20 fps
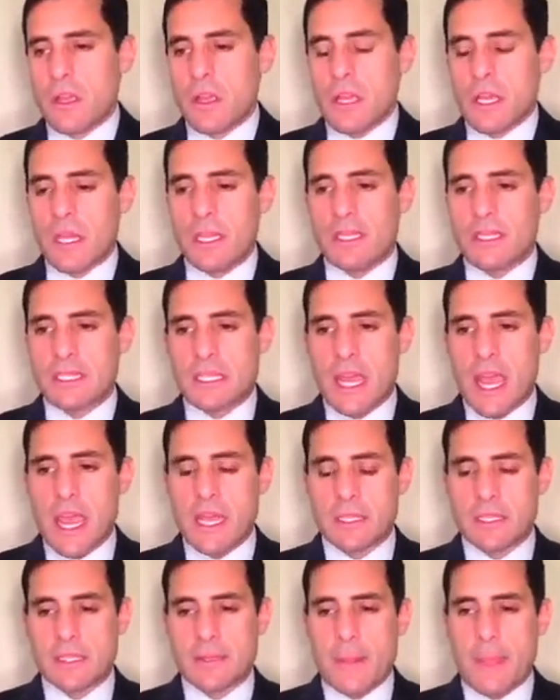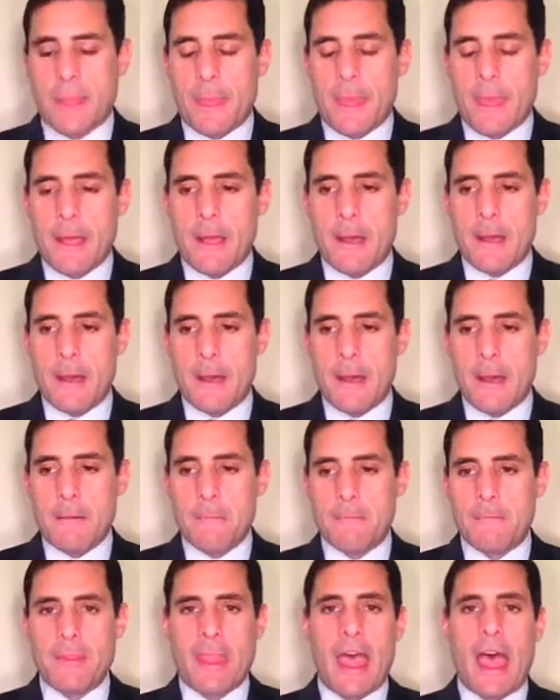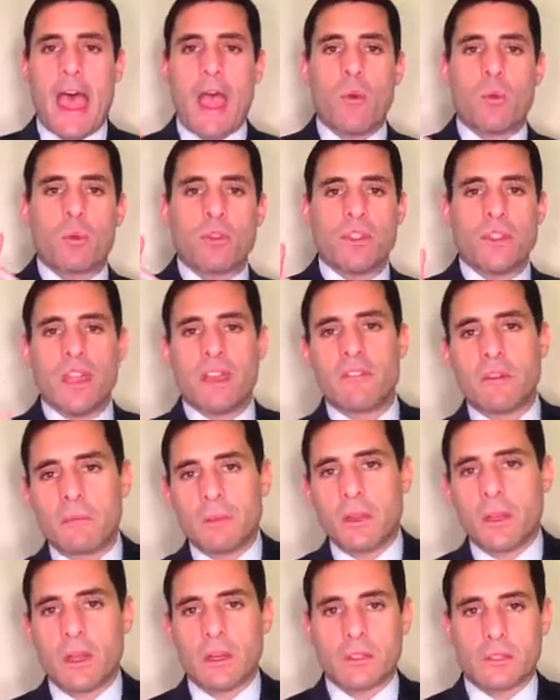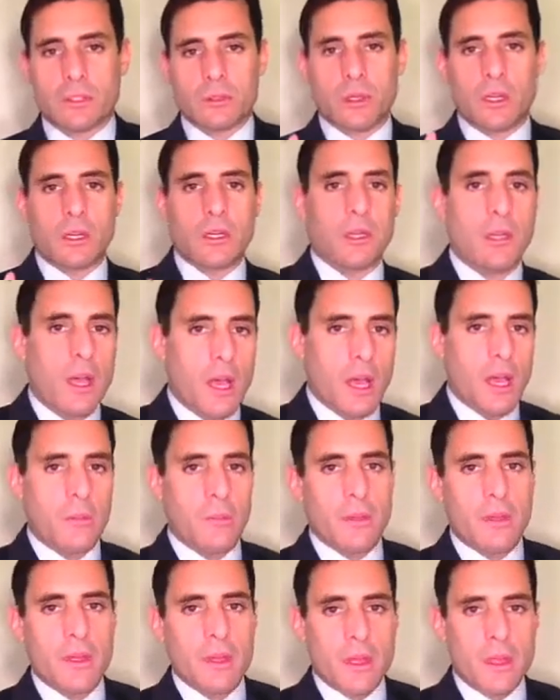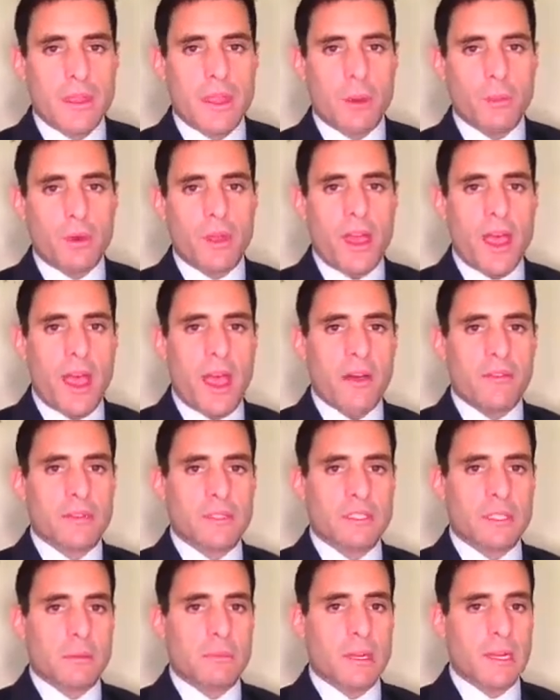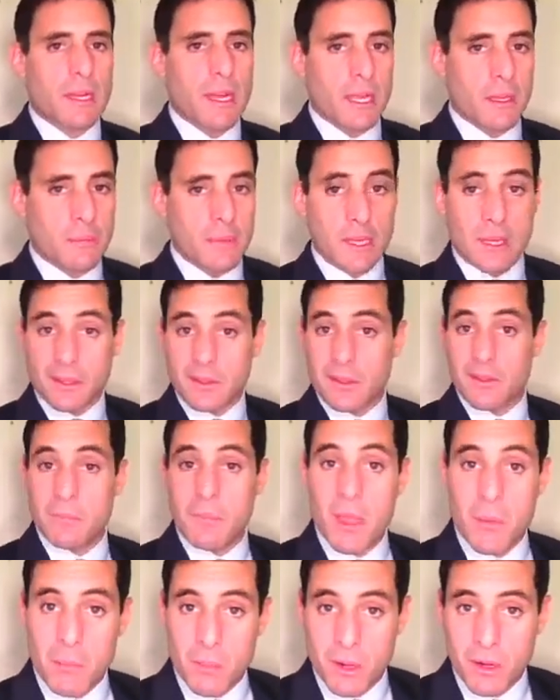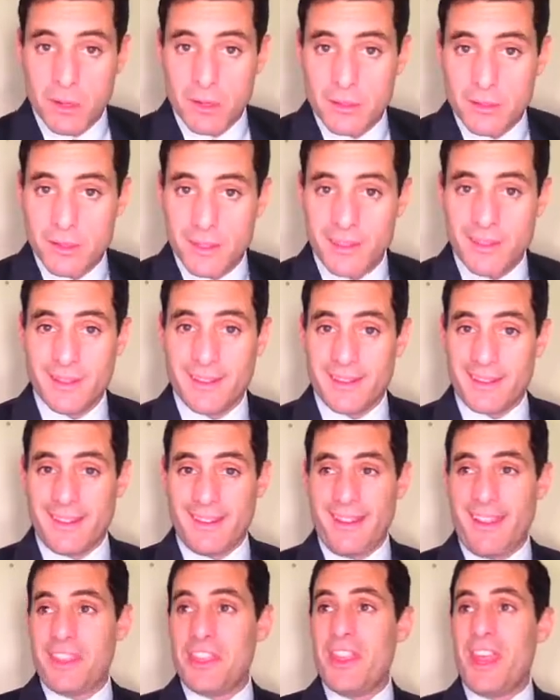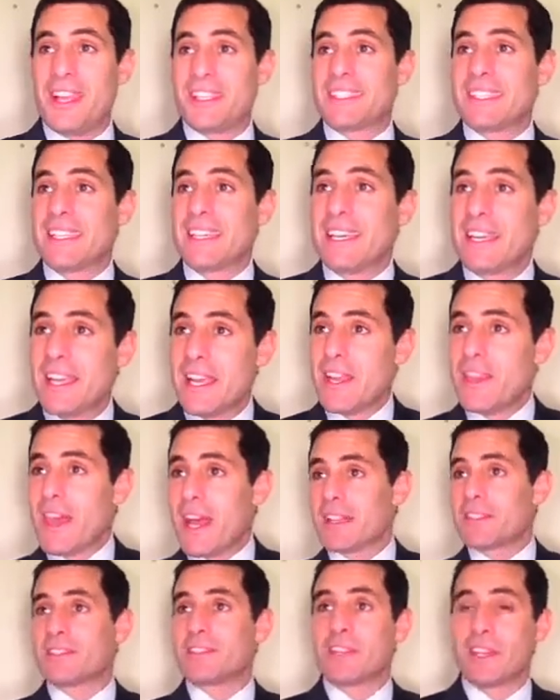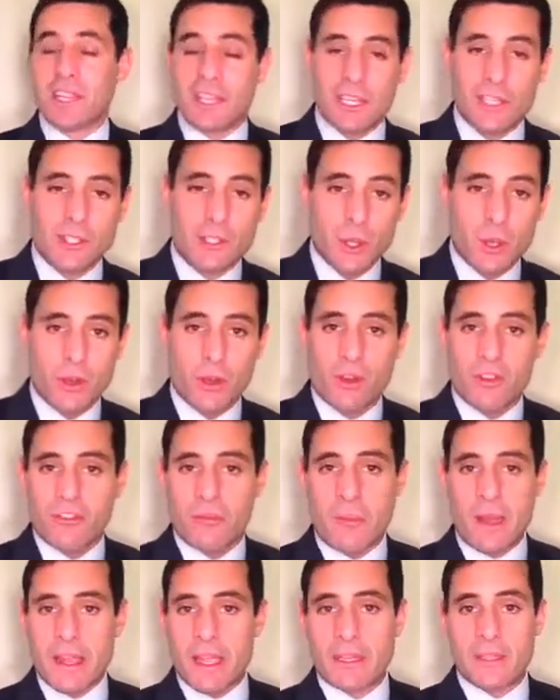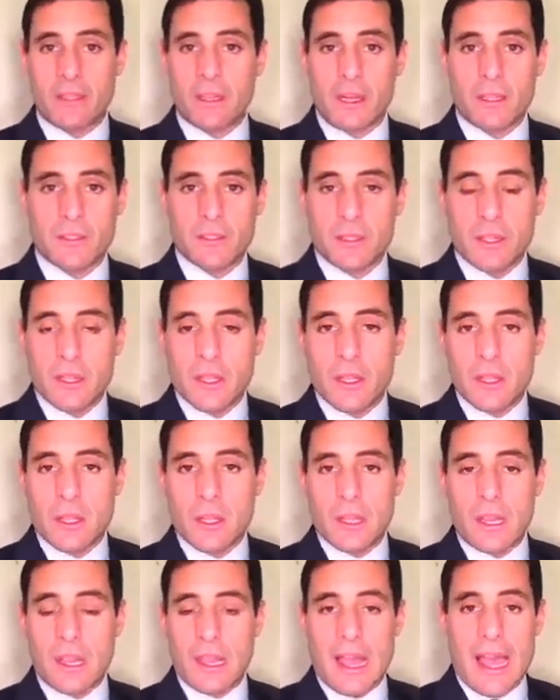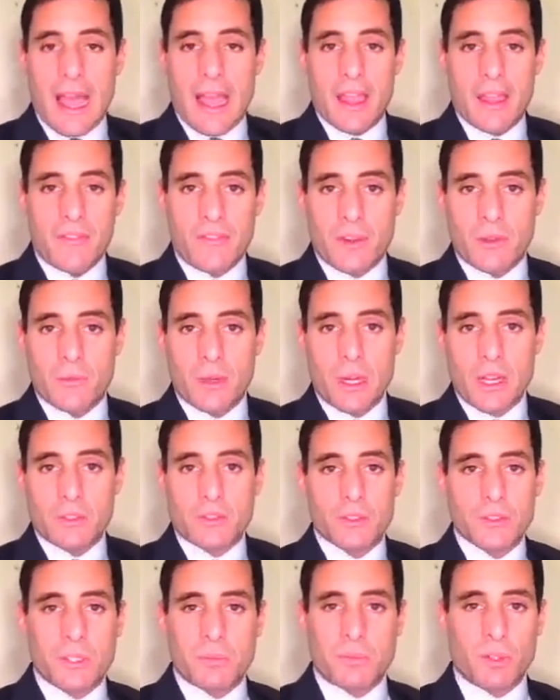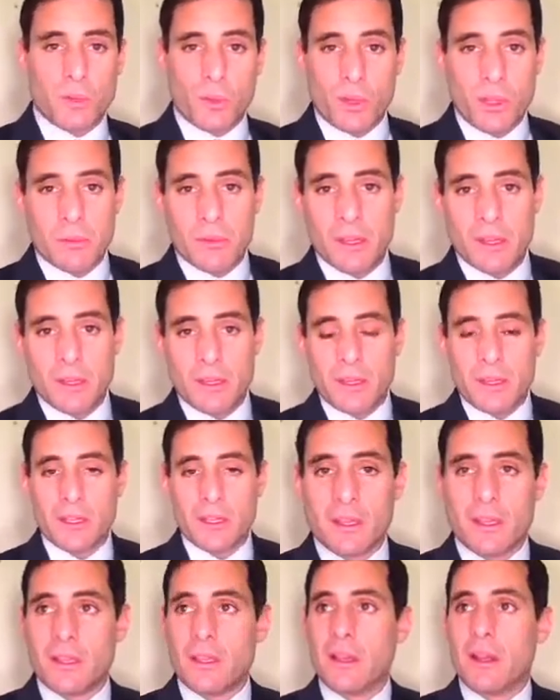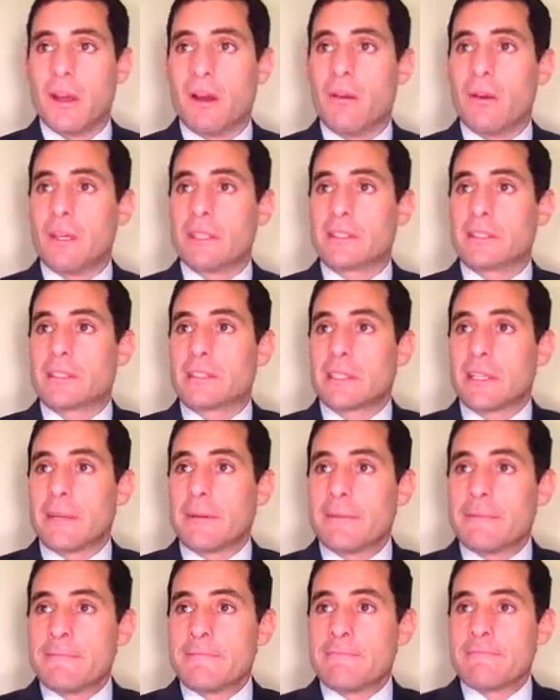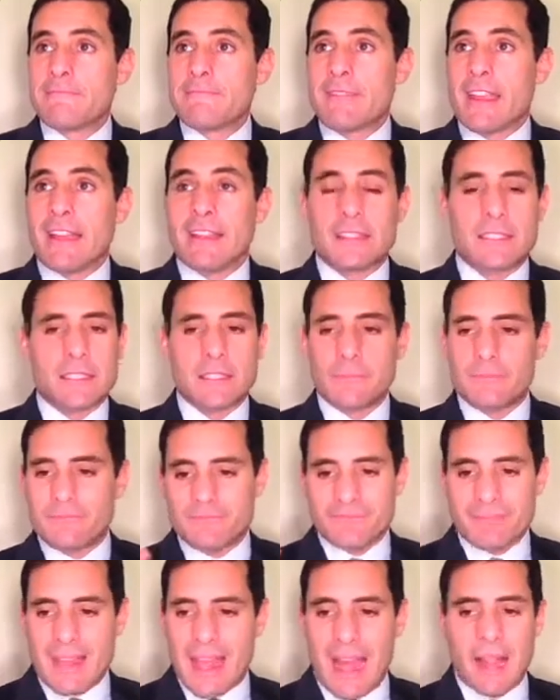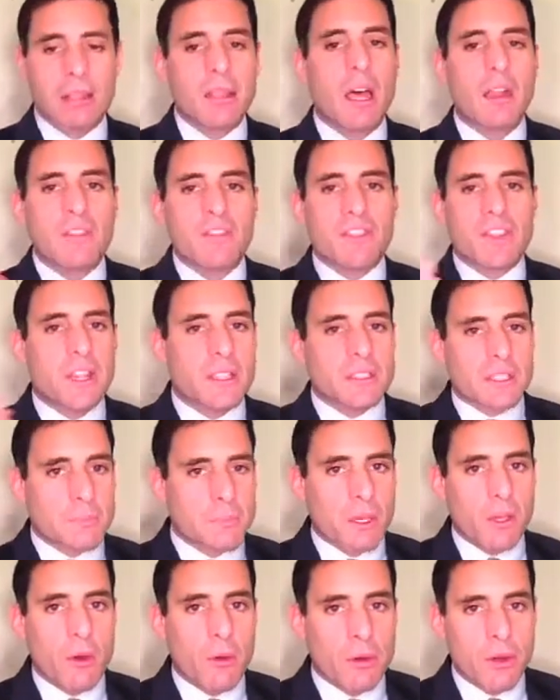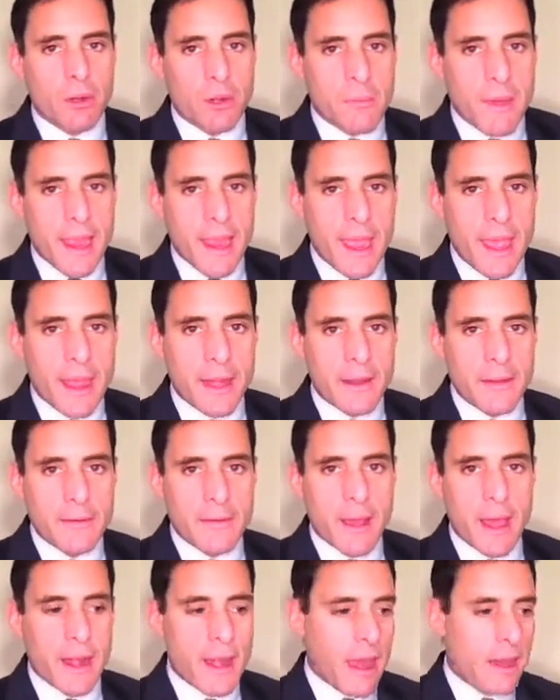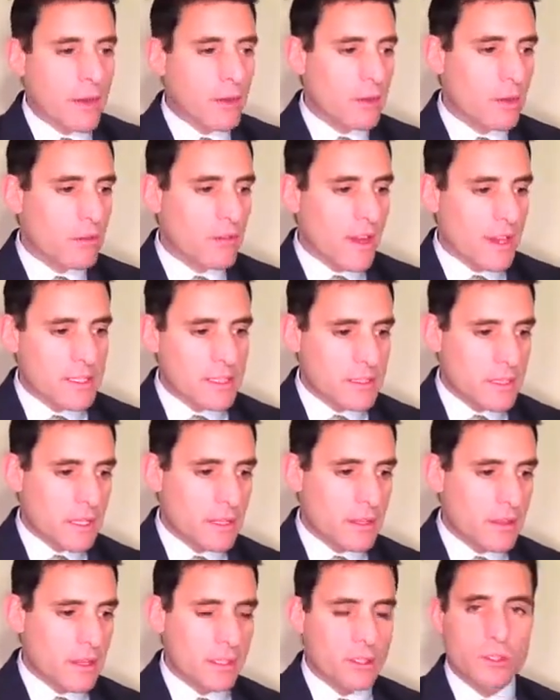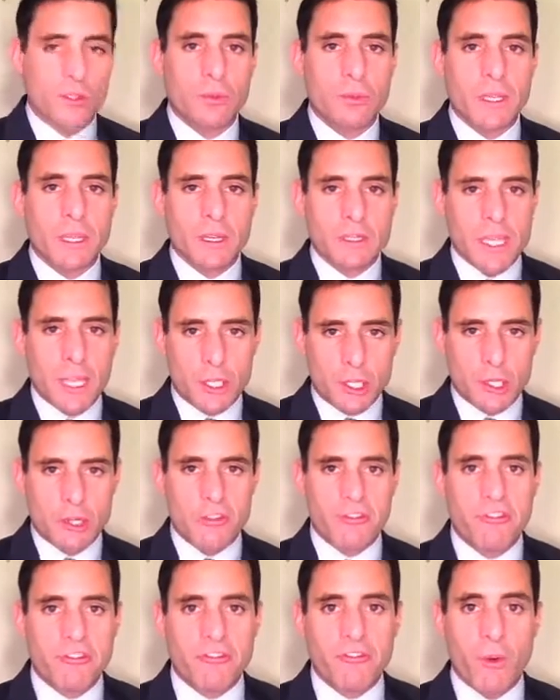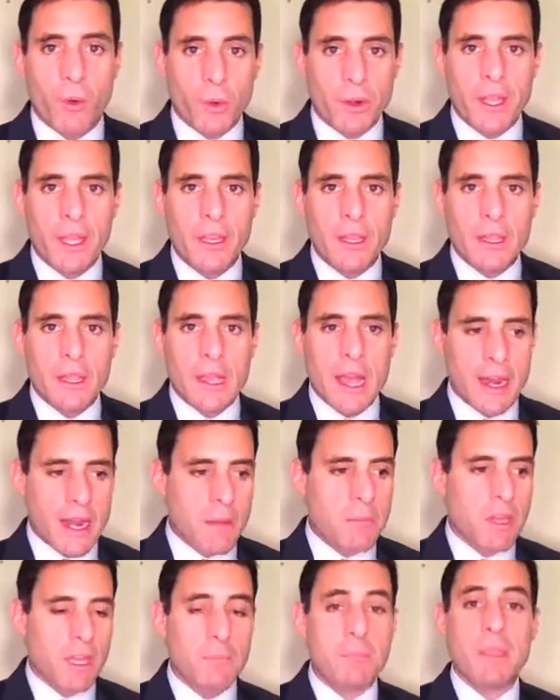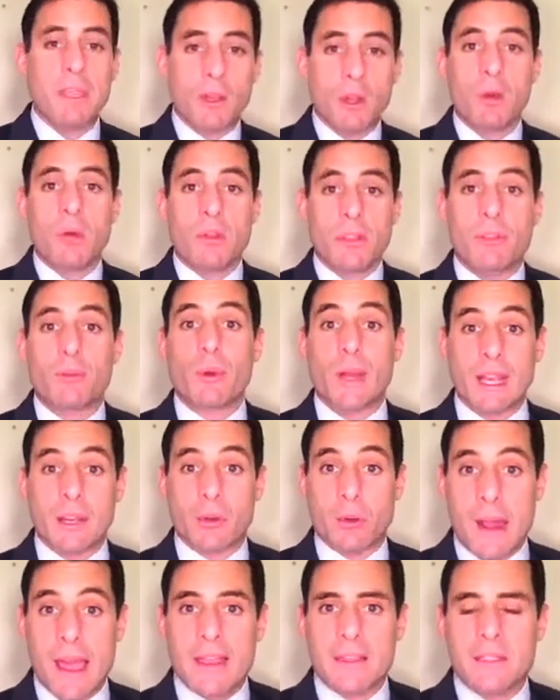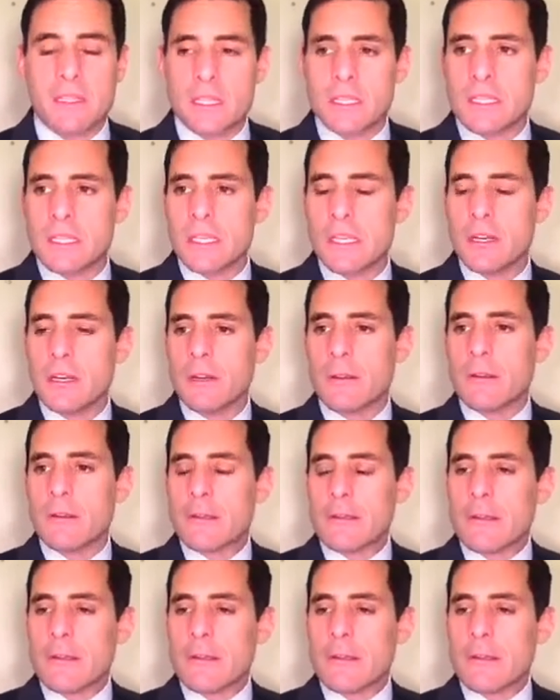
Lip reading: It says, I would never belong to a club that would have somebody like me as a member. And that's the key joke of my adult life in relationship to women. It's a lot of things that be going on in my head, and I don't know if it has anything to do because I turned 40 and I may be going through a crisis here.